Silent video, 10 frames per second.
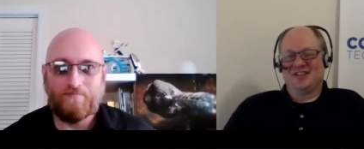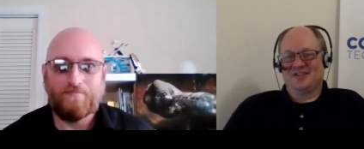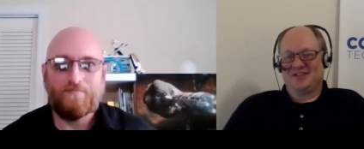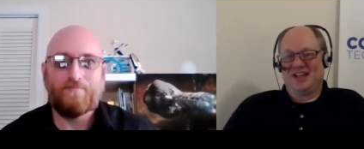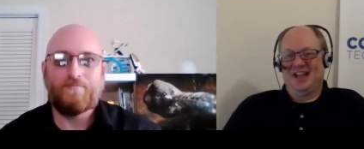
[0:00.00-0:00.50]
Speaker 1: of
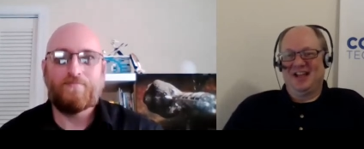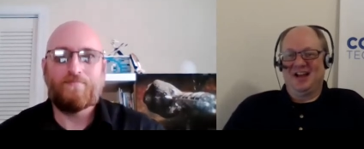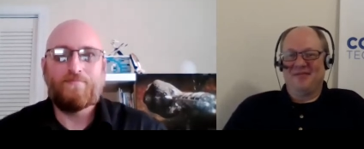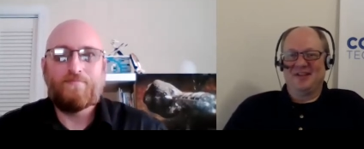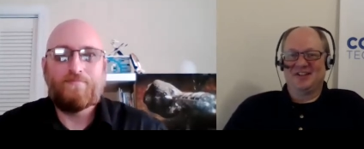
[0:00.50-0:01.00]
scaling
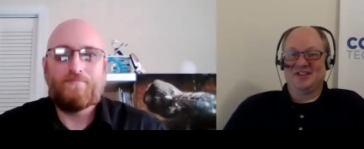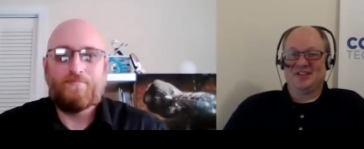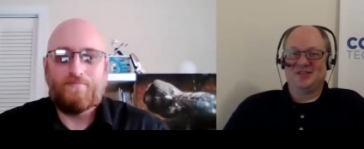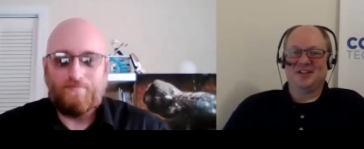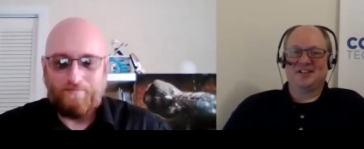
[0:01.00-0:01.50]
companies, including
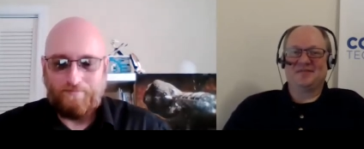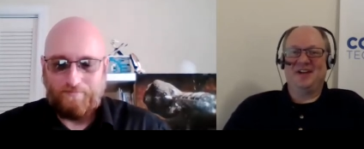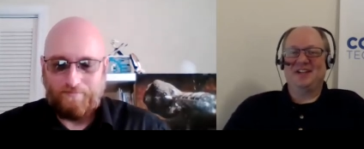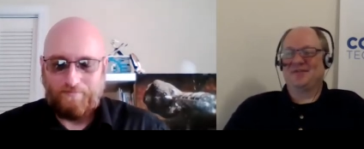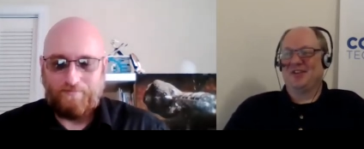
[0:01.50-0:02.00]
space
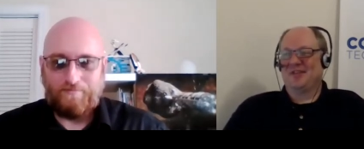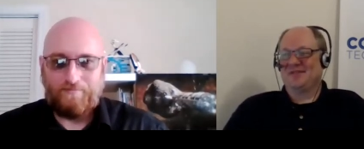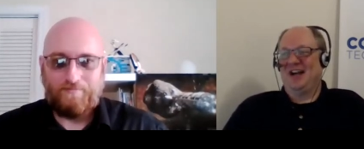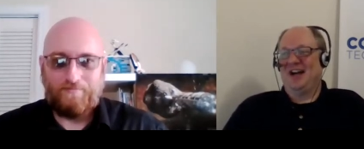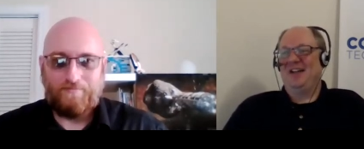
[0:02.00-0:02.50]
firms. I
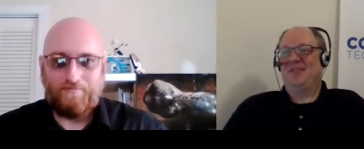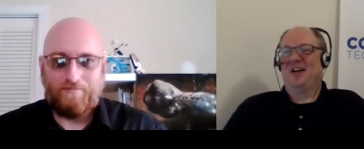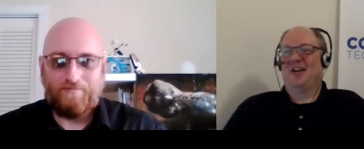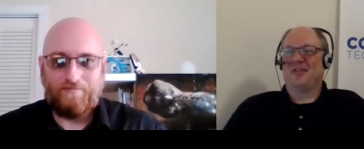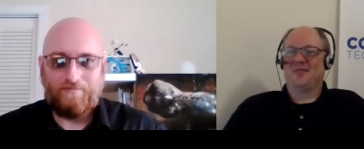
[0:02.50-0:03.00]
am here with
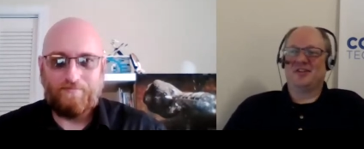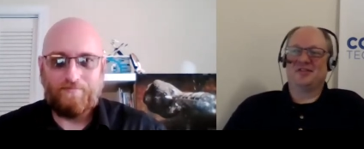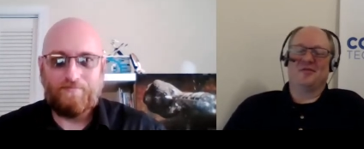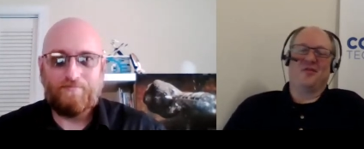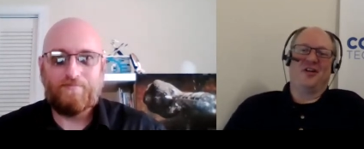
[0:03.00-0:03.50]
Richard
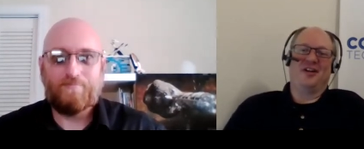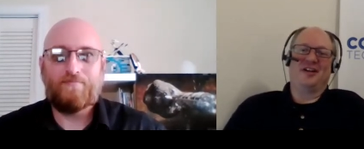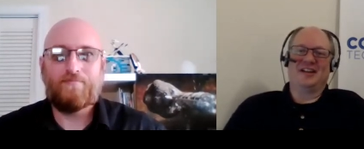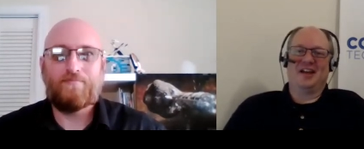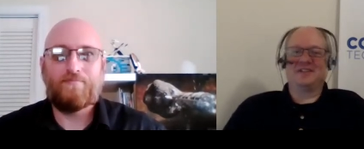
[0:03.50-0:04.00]
Ward. He
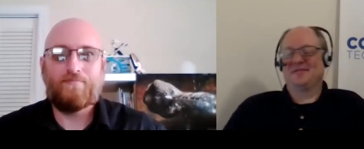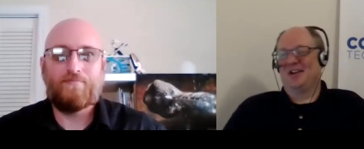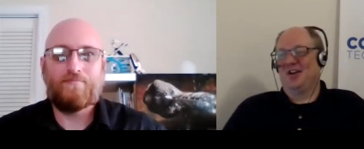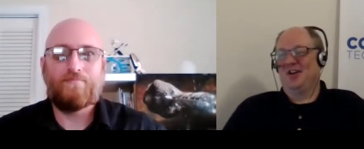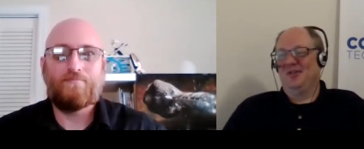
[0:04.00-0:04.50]
likes to be called
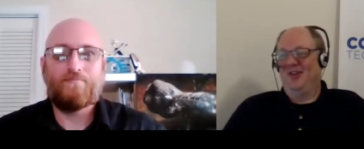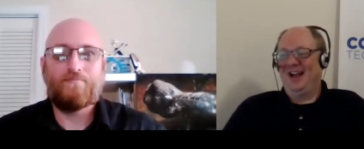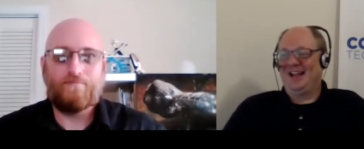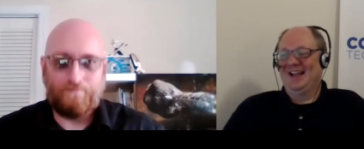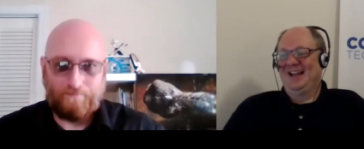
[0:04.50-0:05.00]
Rick,
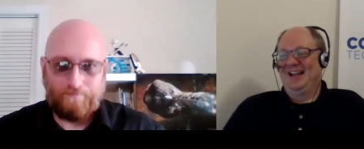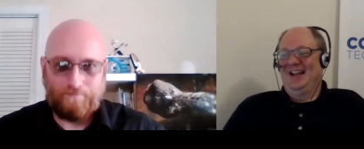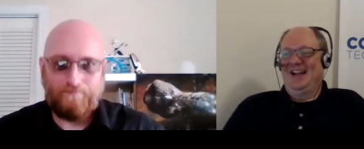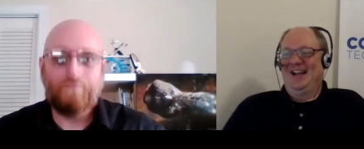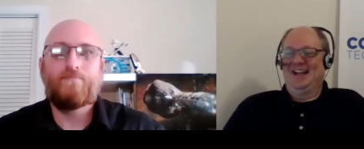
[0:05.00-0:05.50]

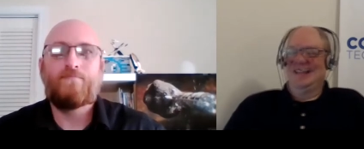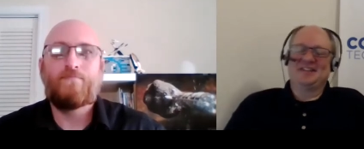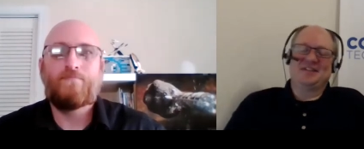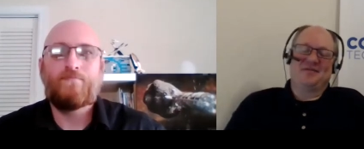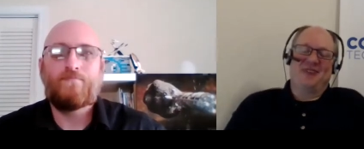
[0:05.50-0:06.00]
and he is the
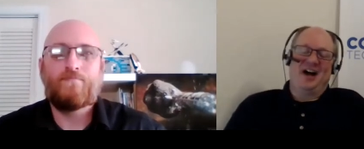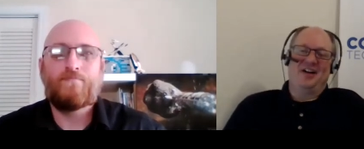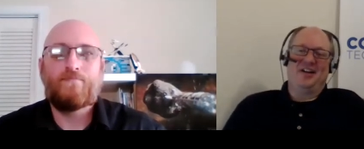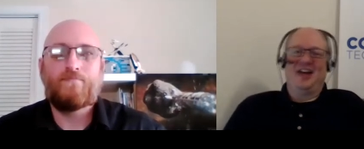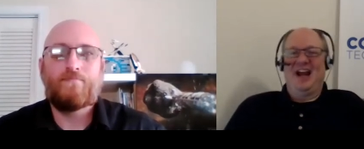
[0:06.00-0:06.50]
founder
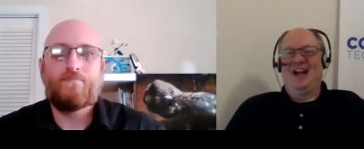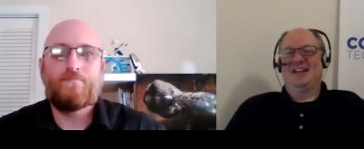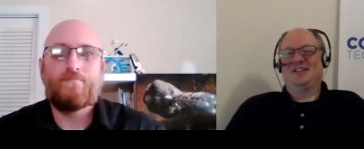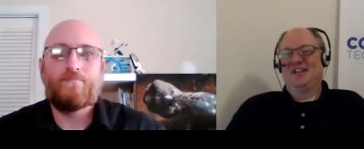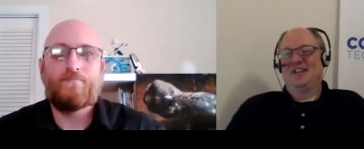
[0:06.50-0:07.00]
and
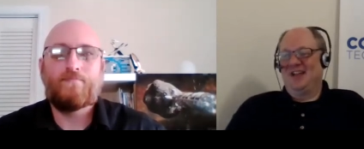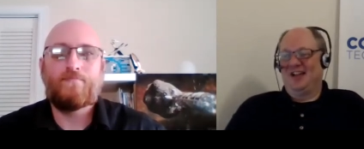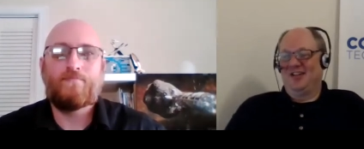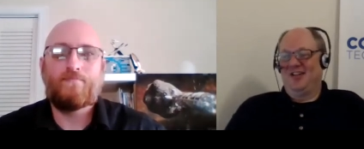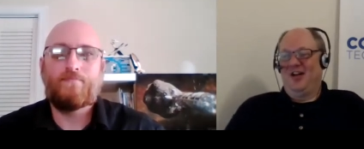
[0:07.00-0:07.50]
chief technical
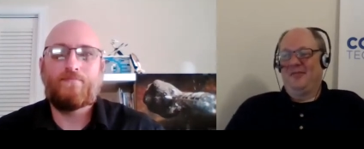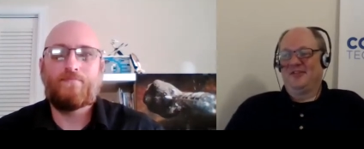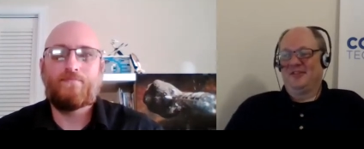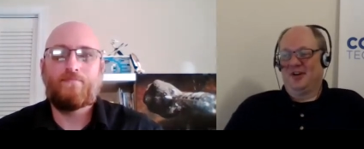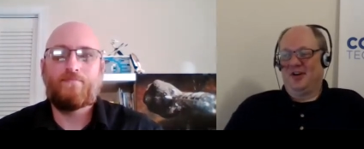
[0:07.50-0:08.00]

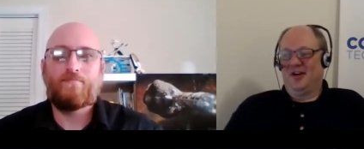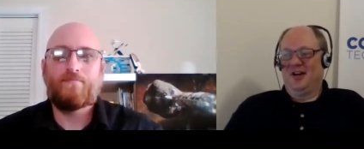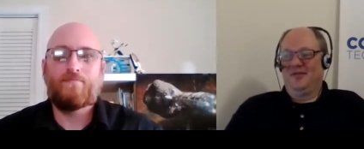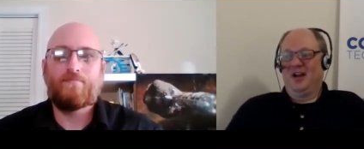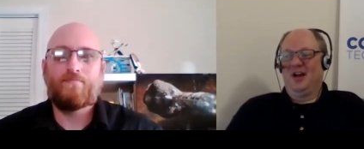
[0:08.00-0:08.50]
officer of a
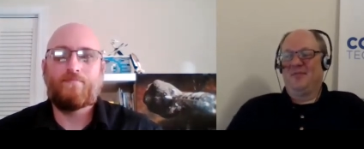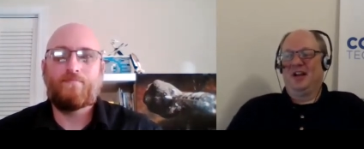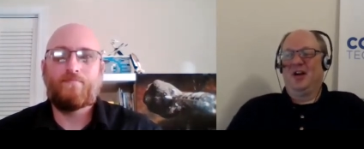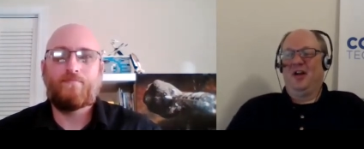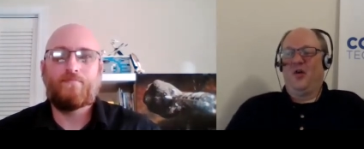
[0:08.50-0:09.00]
company called
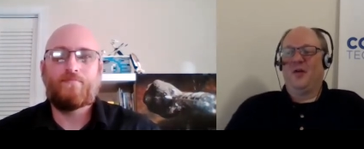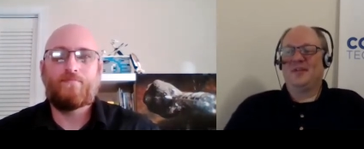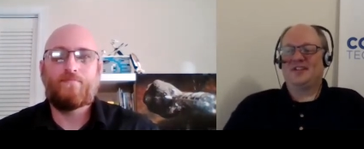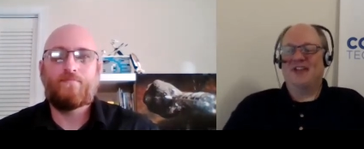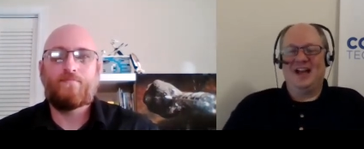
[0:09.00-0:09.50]

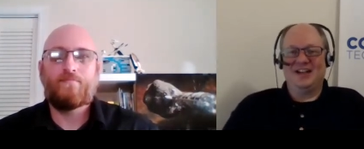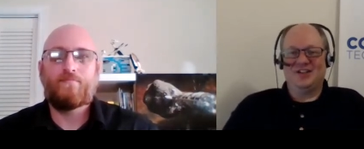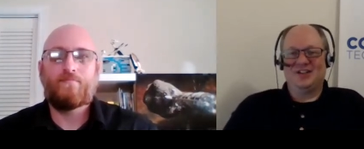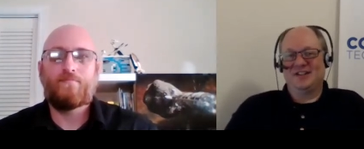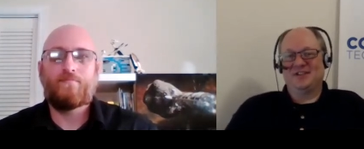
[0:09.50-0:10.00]
OrbitsEdge.
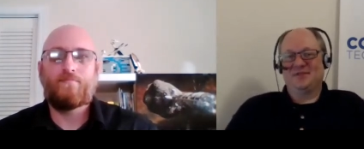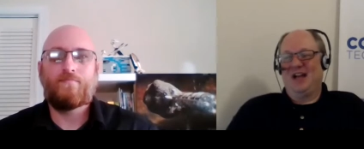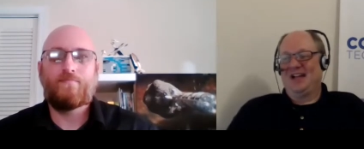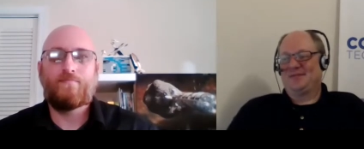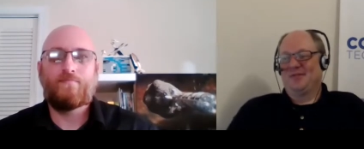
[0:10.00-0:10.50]
He's a past
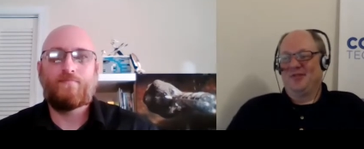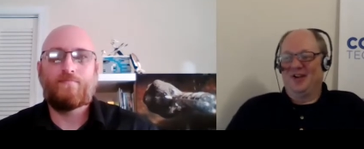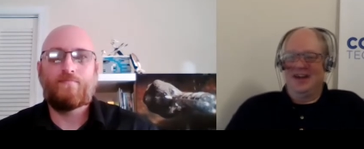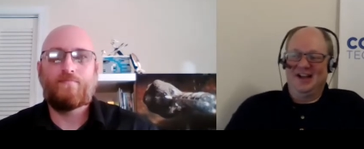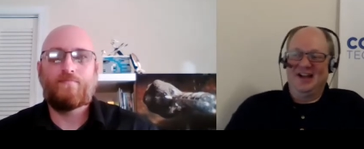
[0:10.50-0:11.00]
Marine.
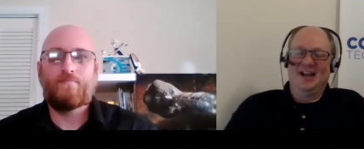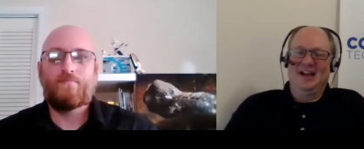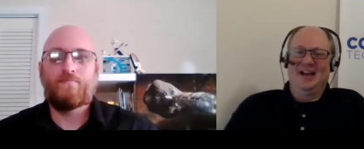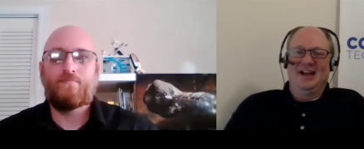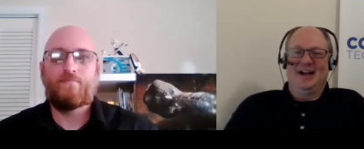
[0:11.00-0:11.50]

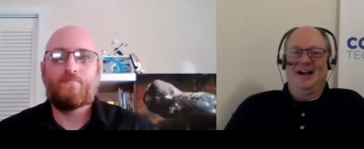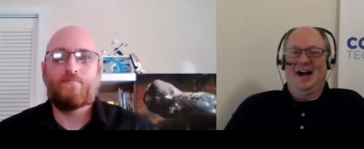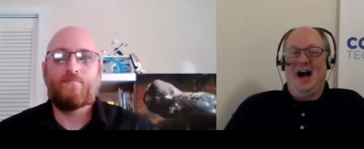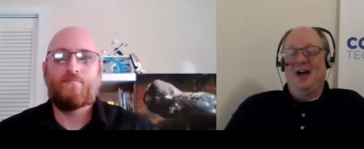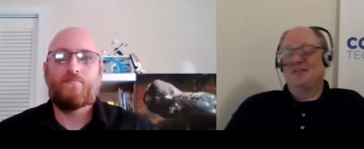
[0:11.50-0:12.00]
Uh, I
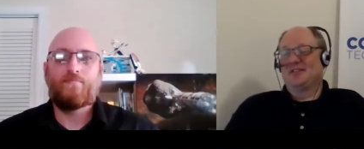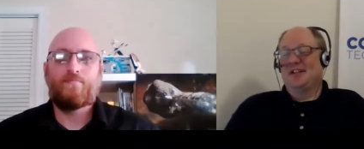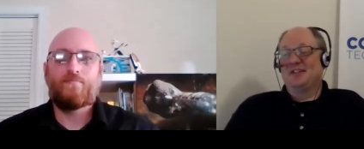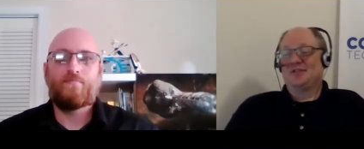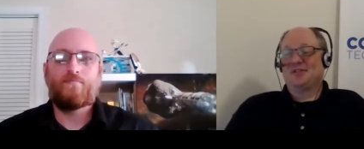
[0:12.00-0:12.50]
was
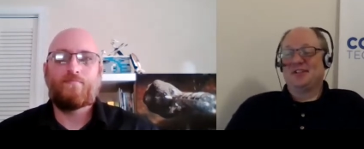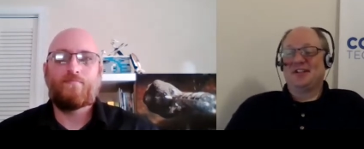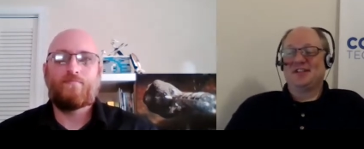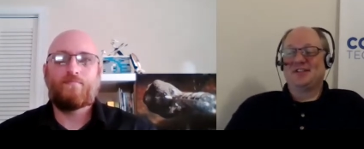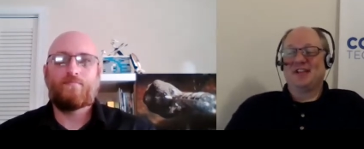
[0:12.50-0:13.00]
interested in
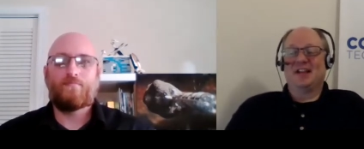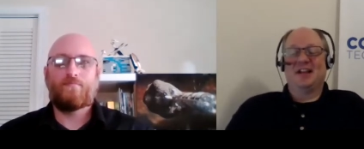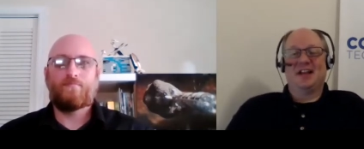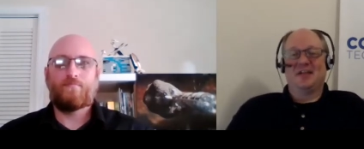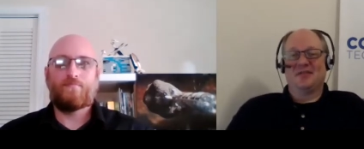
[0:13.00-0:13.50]
seeing that he
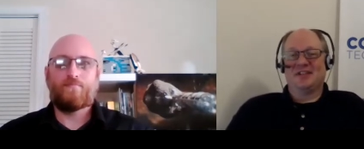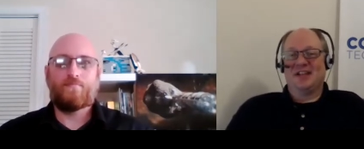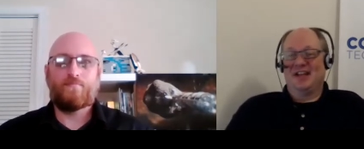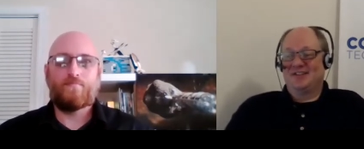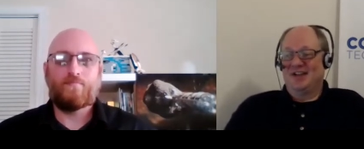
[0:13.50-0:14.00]
was
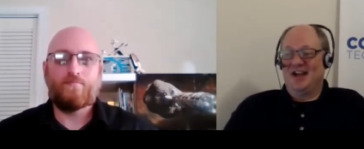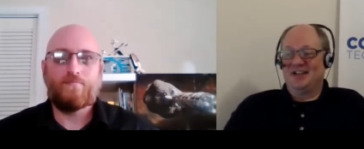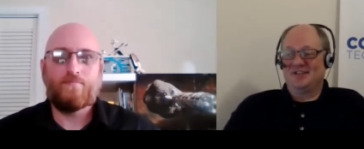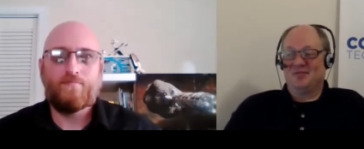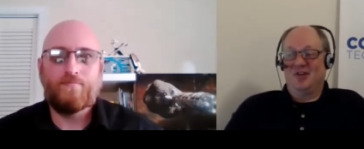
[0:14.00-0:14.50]
DSI's
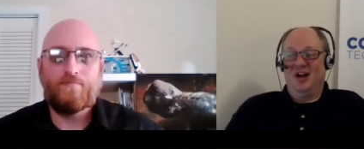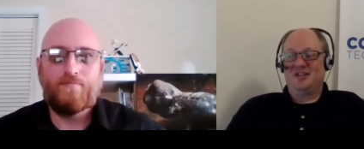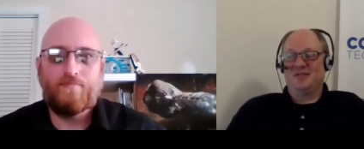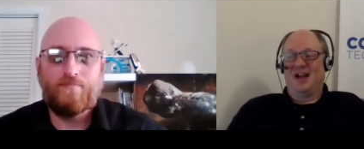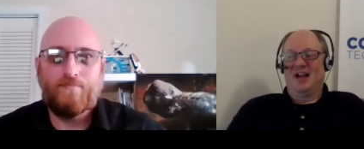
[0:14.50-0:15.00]
production
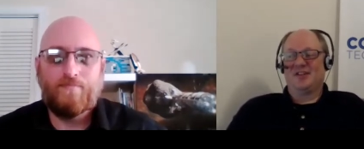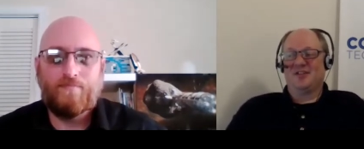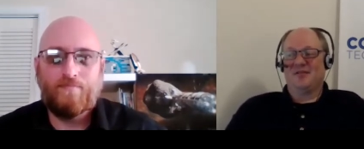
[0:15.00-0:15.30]
manager and